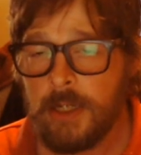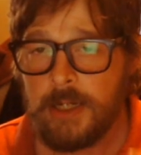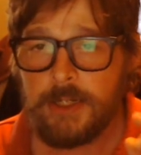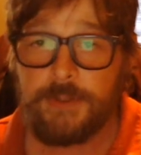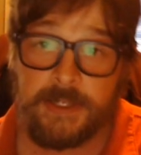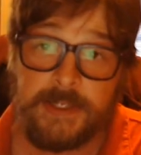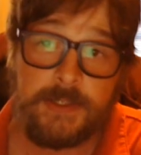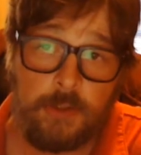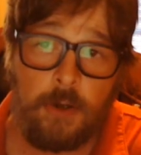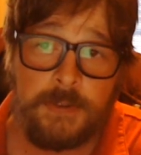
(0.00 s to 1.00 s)
This is
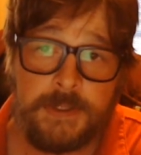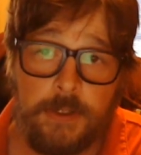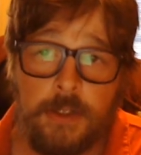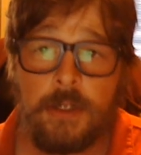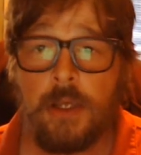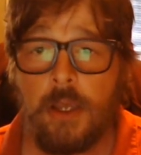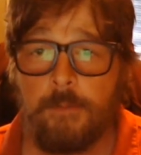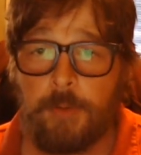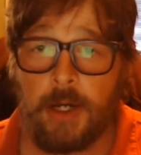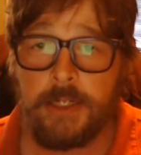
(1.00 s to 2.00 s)
closer,
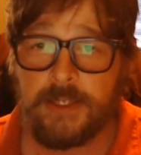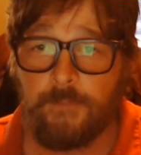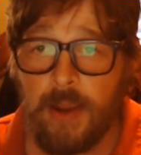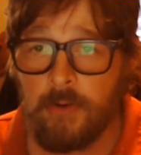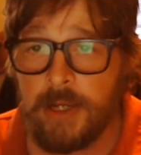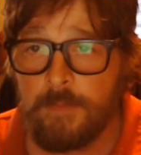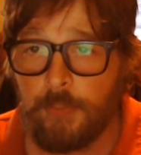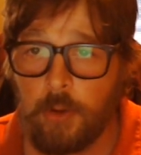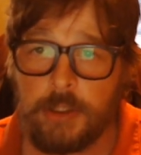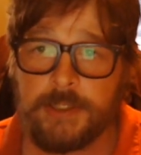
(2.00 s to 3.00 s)
but it's very
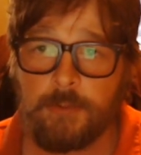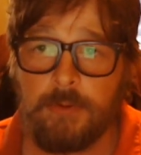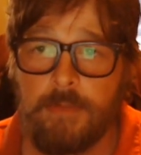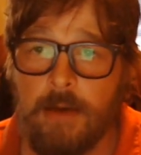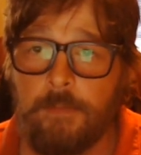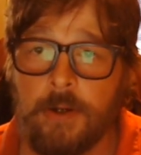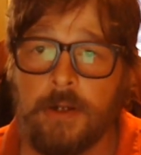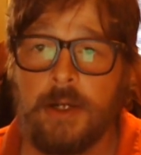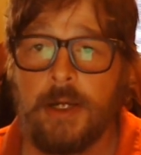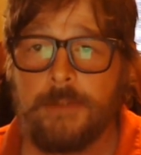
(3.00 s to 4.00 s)
important to
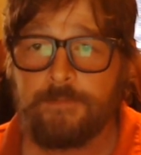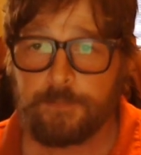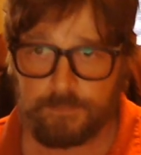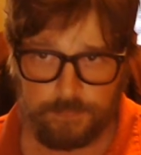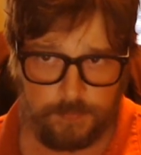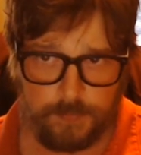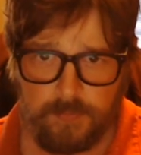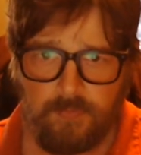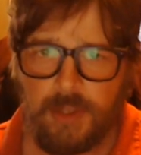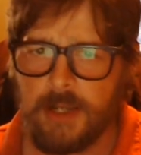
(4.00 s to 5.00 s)
remember
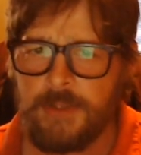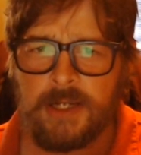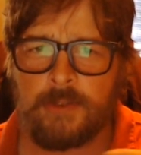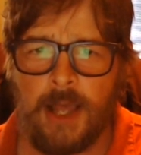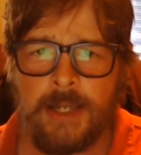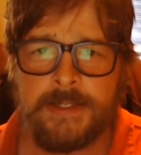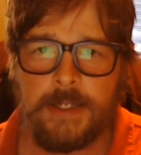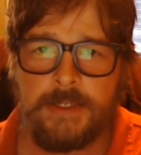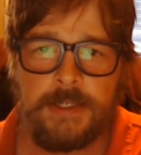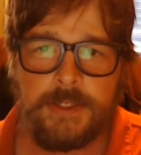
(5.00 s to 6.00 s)
that class
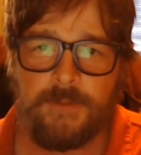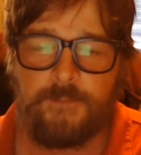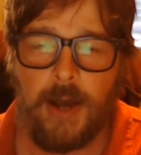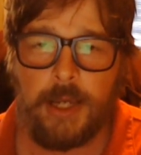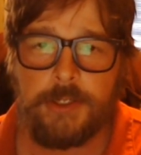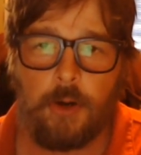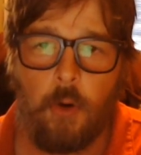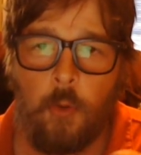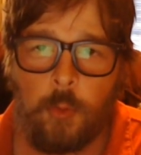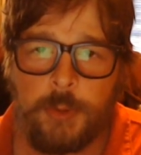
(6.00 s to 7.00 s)
isn't defined
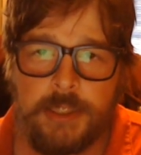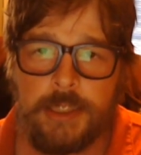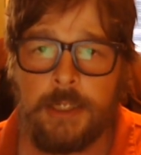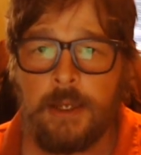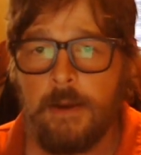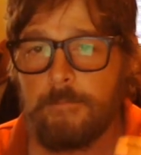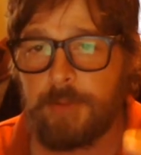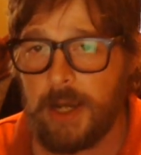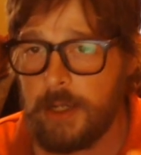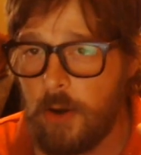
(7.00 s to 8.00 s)
only
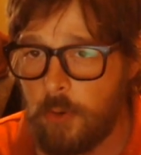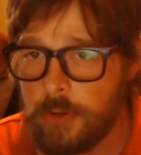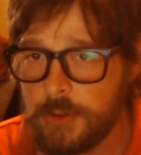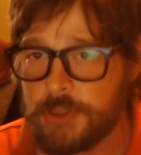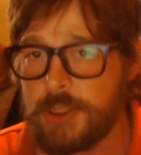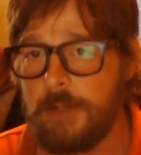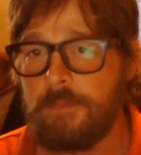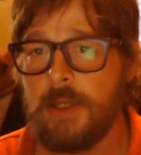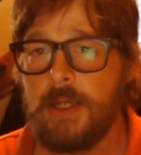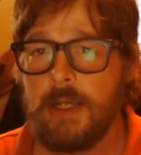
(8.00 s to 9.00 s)
by ownership.
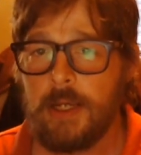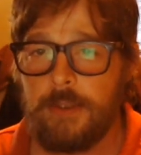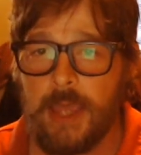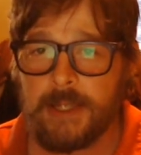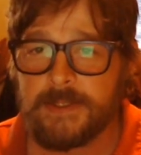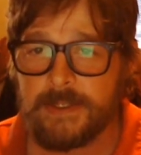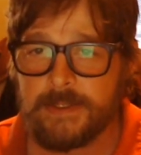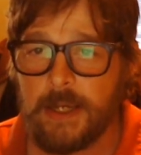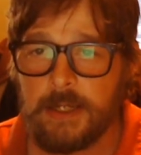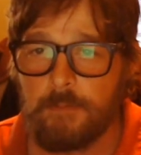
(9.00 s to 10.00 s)
And that's the
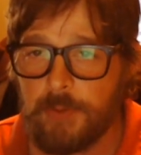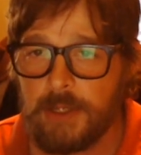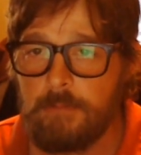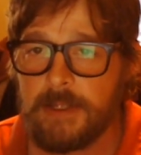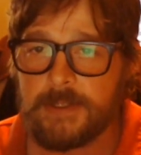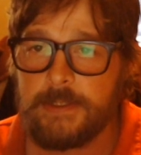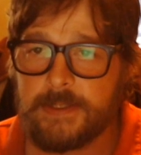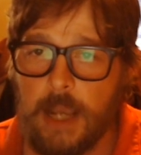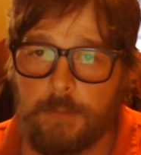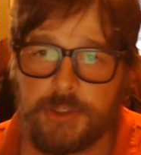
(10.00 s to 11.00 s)
second big
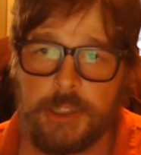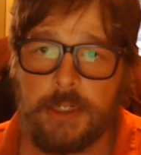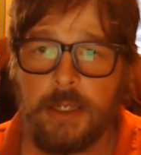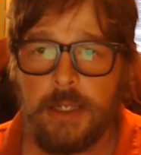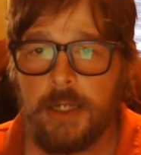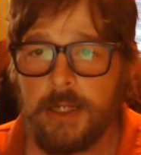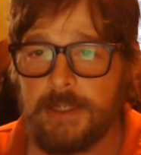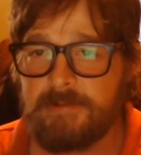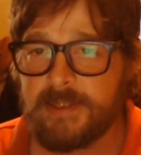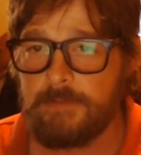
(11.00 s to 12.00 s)
misconception.
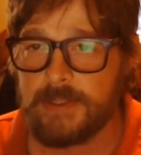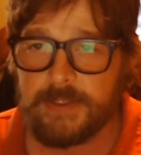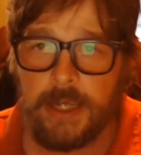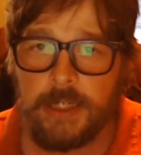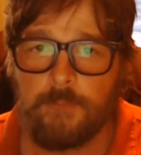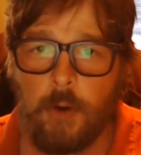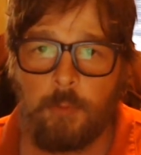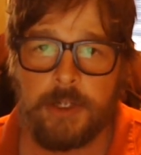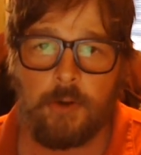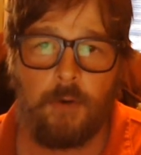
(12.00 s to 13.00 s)
It's a mistake of what
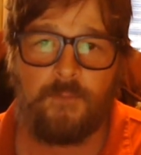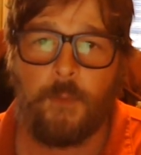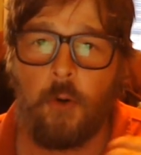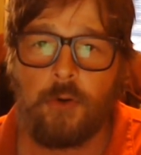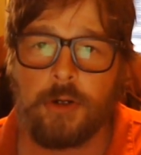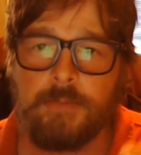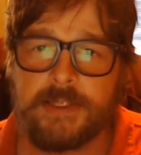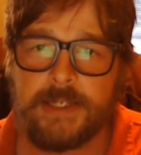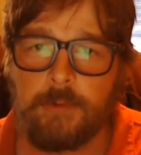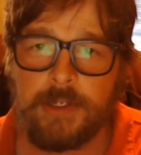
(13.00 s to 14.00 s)
we call vulgar
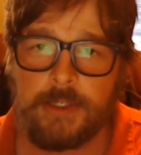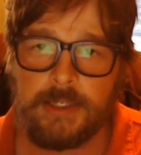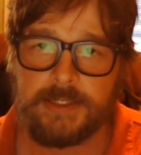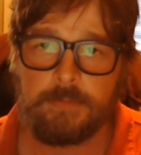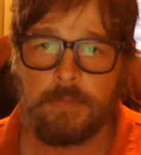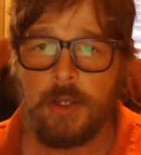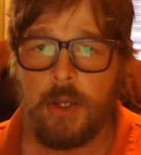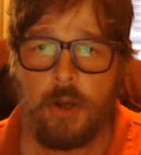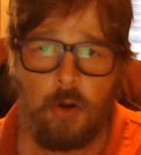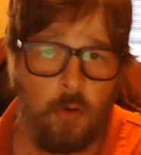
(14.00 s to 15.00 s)
materialism
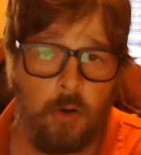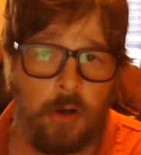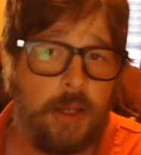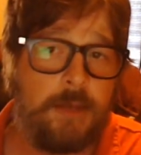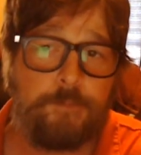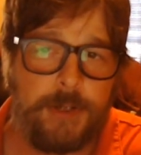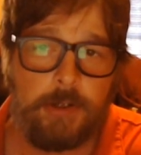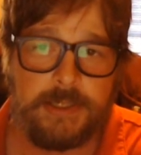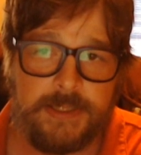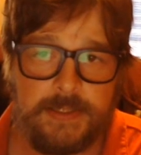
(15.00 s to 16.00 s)
or
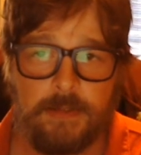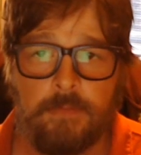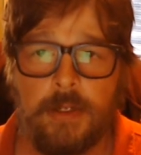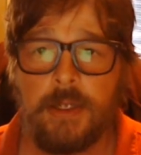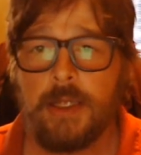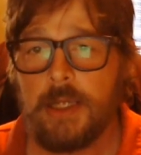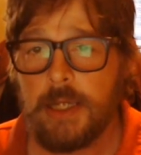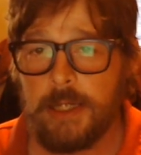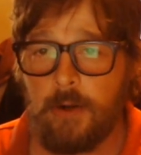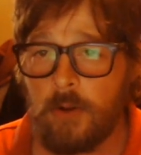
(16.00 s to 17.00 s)
empiricism.
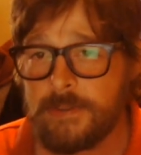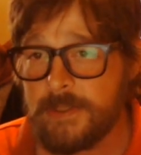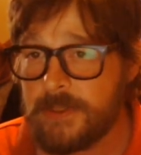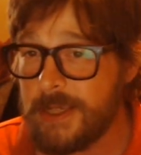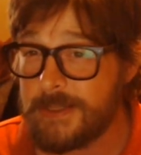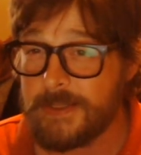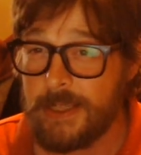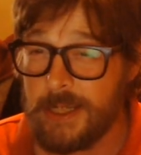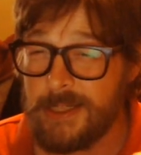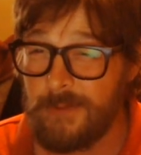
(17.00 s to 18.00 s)
It also takes
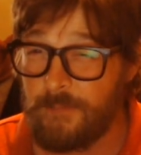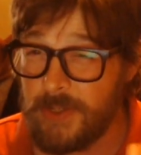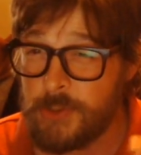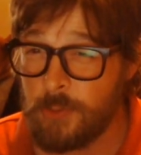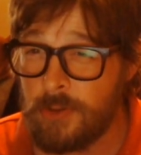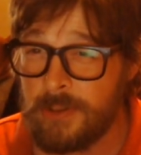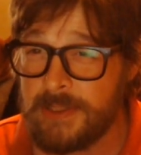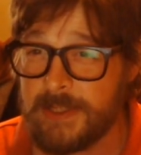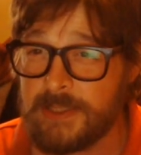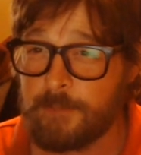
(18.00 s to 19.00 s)
the individual
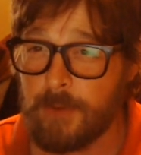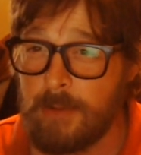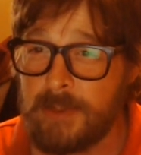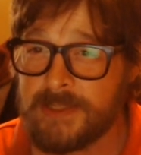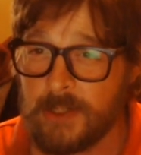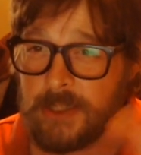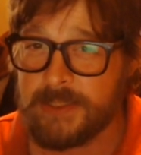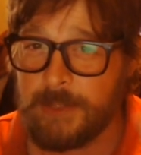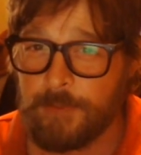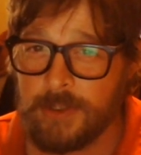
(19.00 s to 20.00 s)
as its premise on a
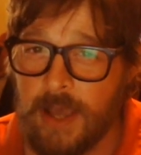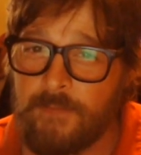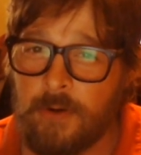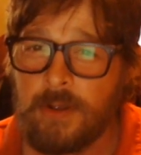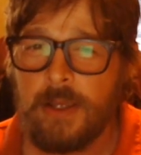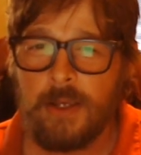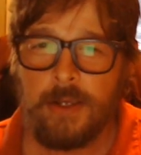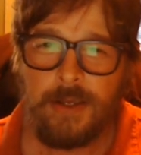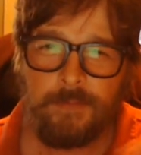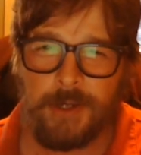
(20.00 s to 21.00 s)
deeper level,
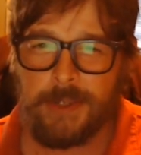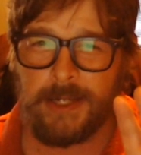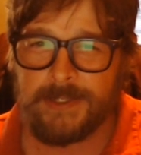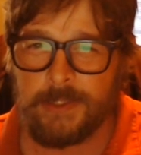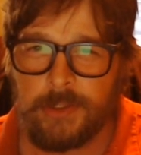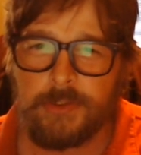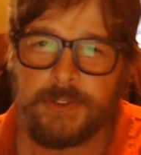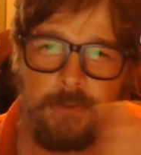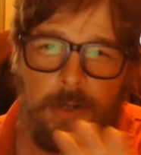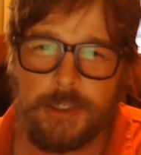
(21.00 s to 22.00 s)
but that's a little
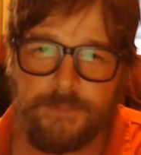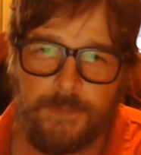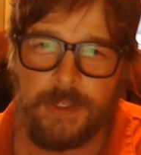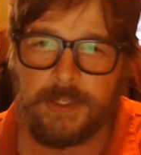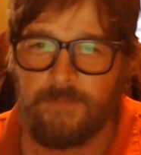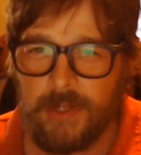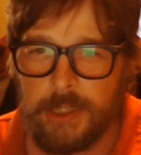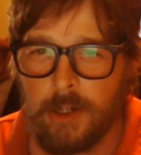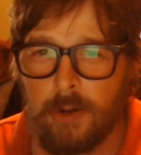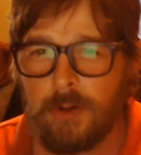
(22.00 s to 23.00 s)
too much for this
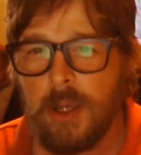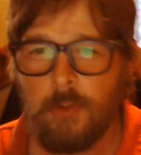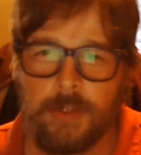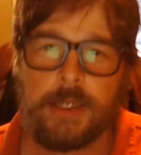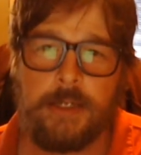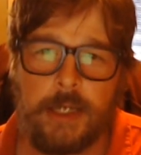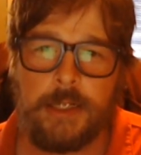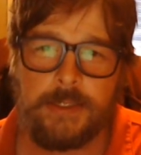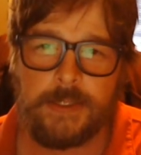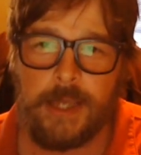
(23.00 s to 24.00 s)
video. We can get
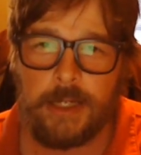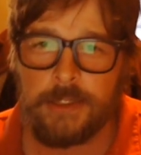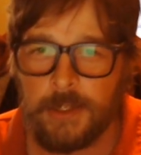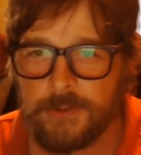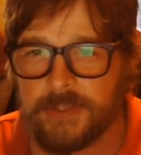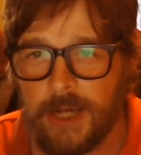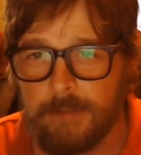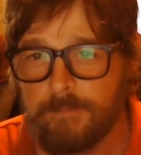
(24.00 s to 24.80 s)
into that another time.